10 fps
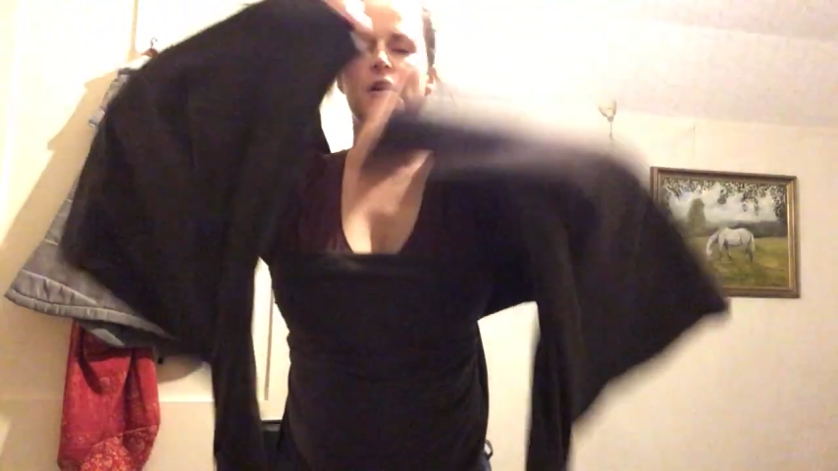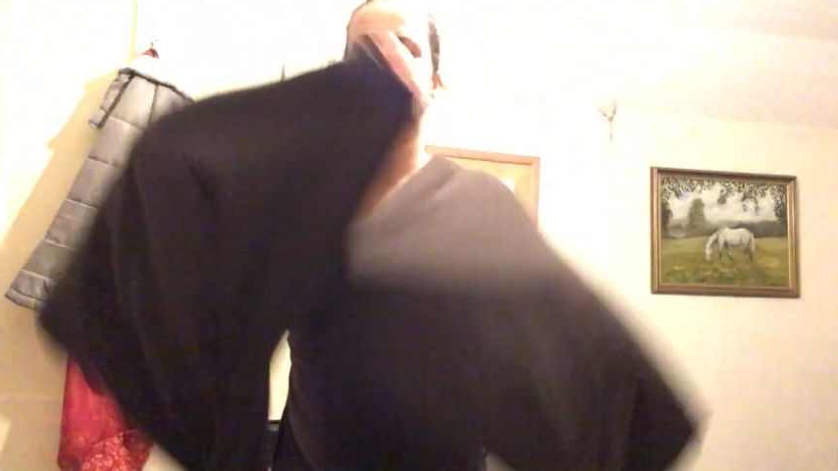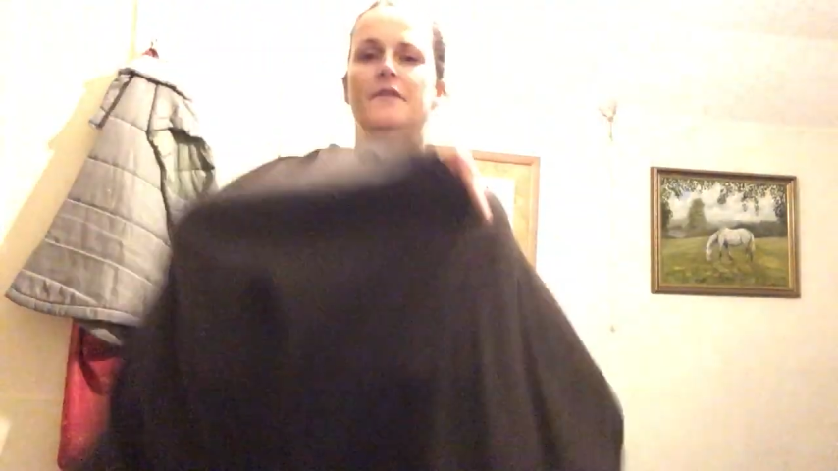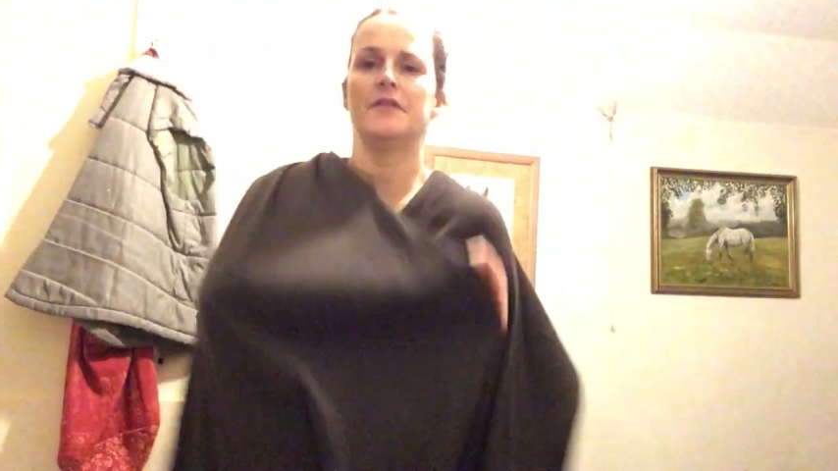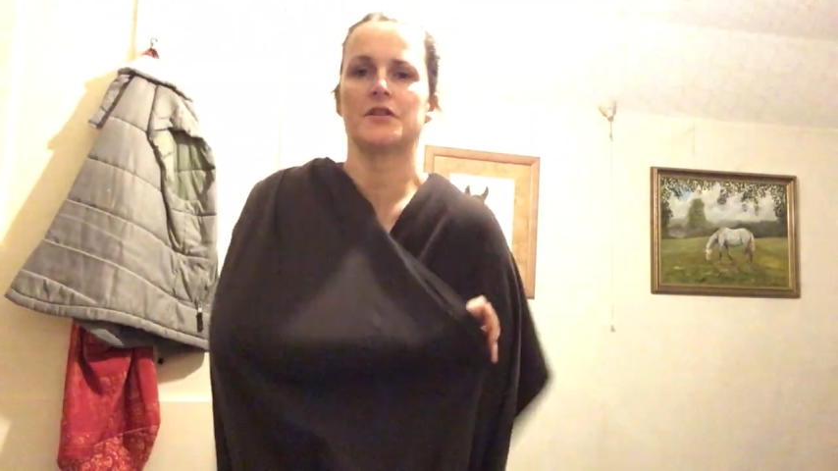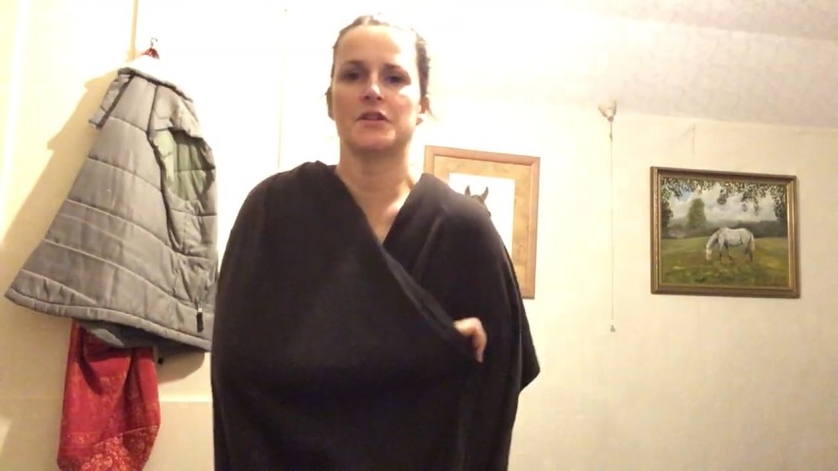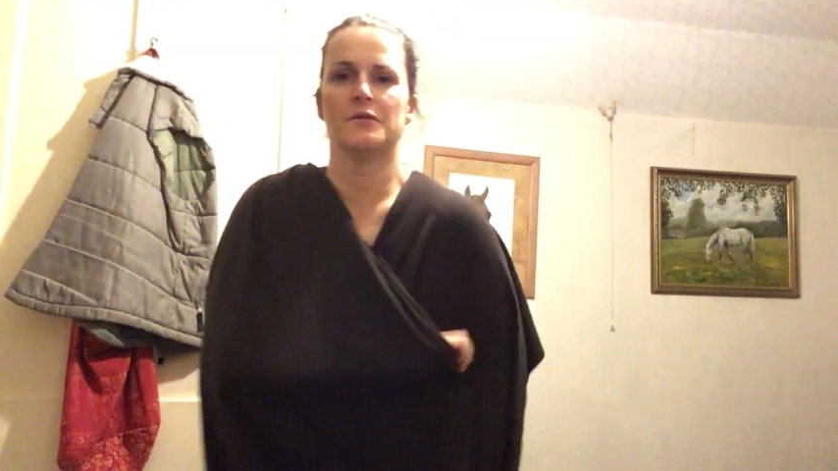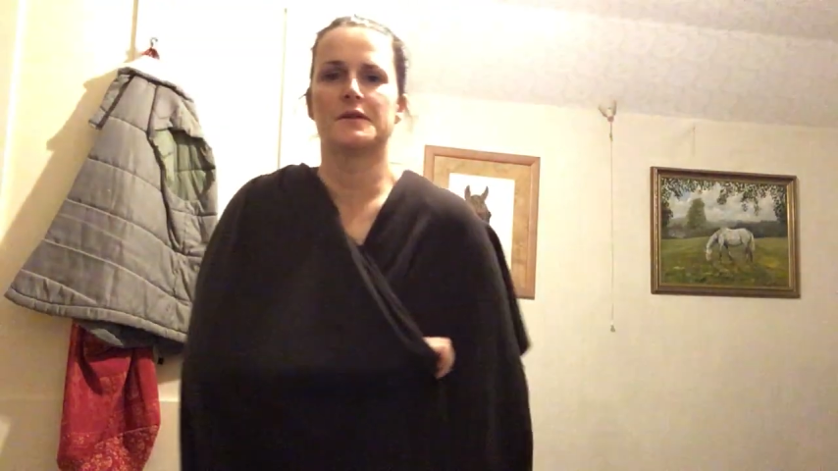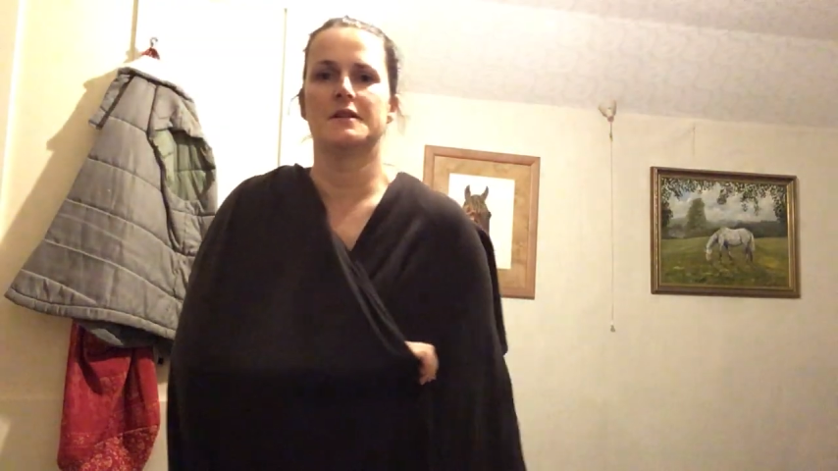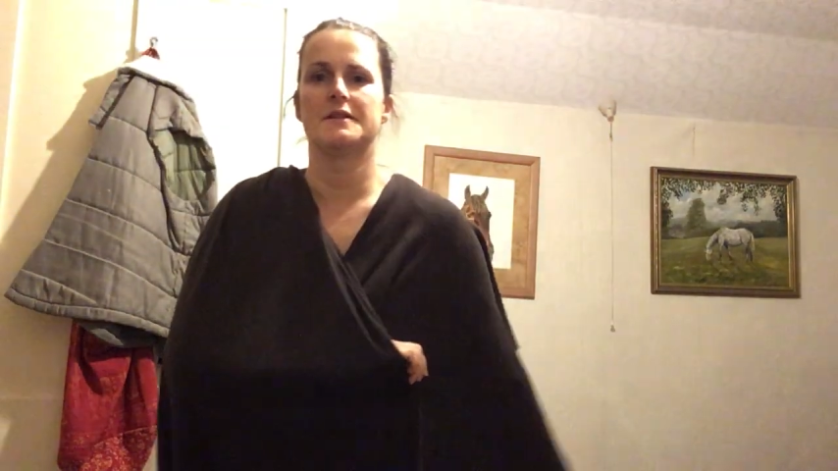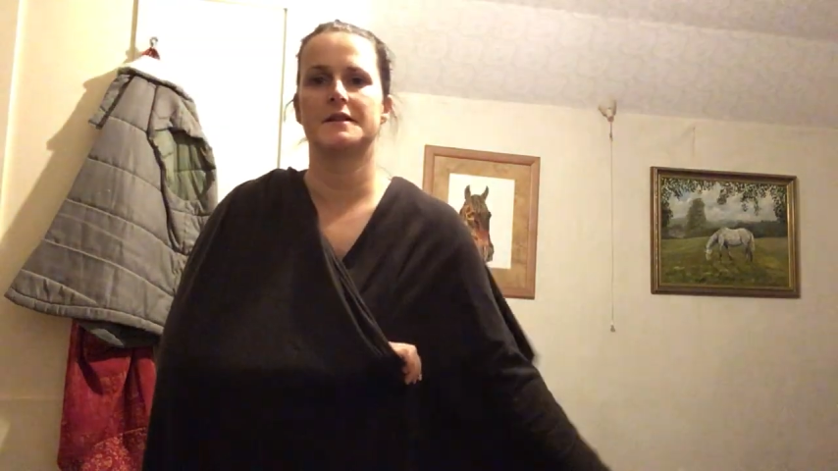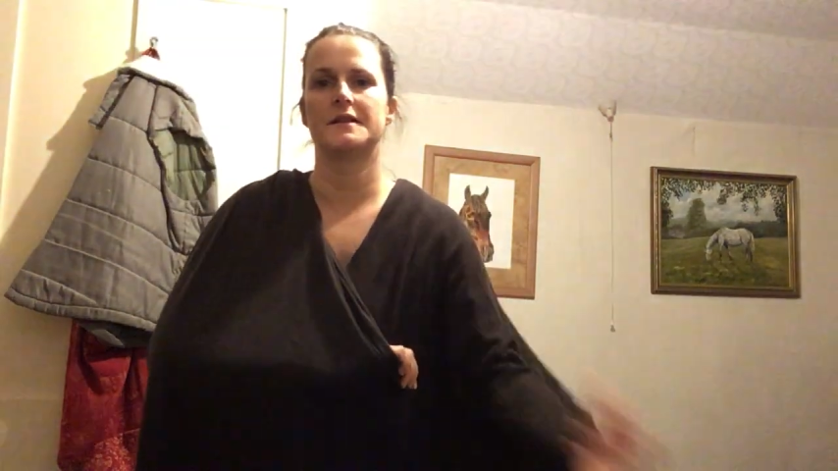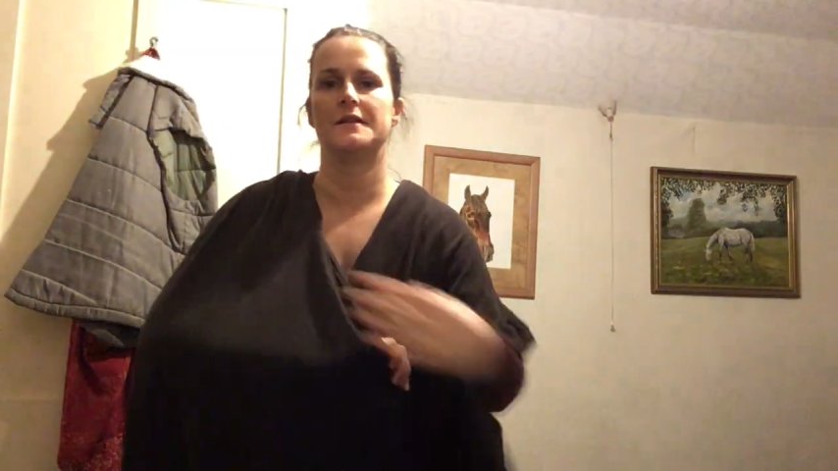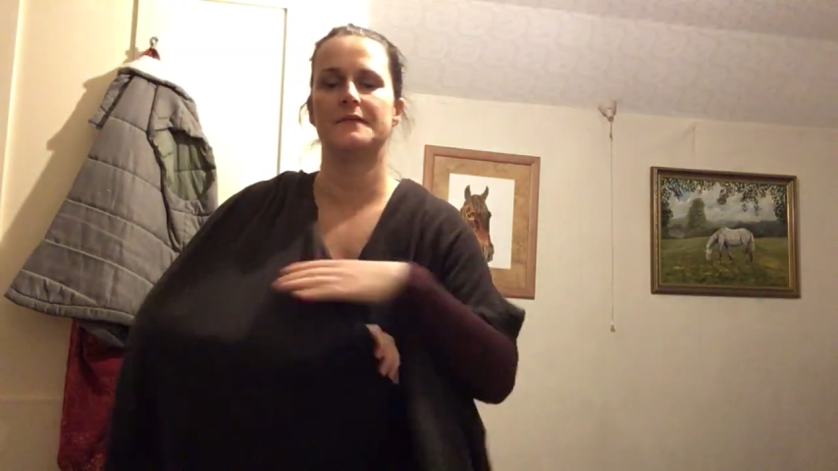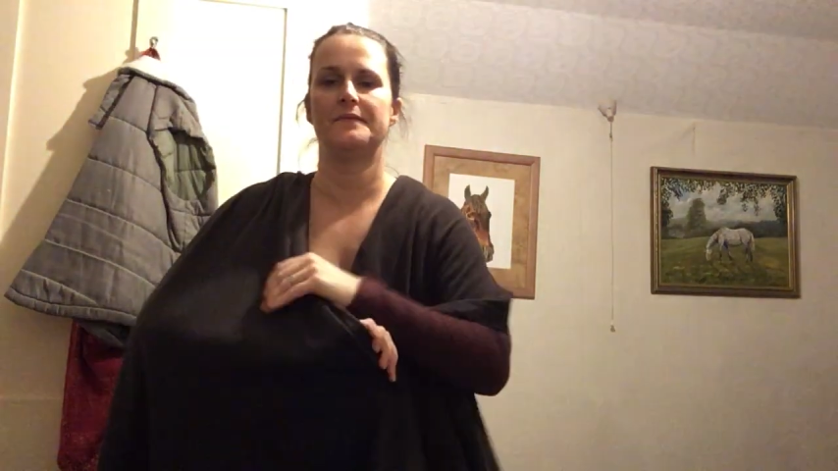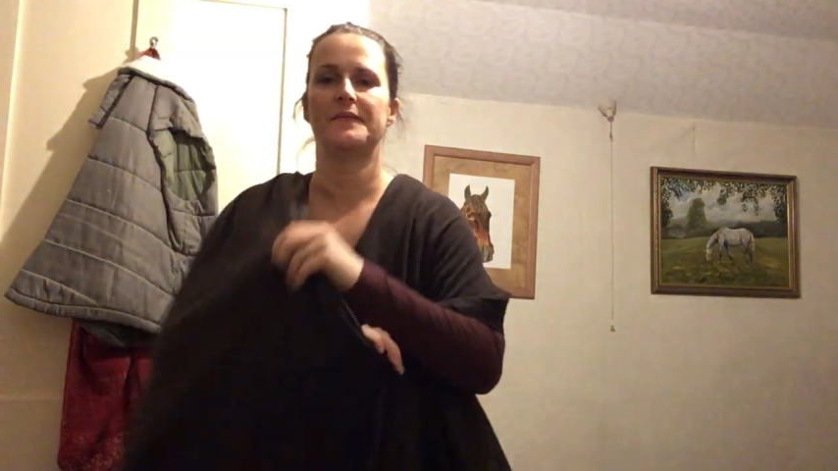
over your shoulders.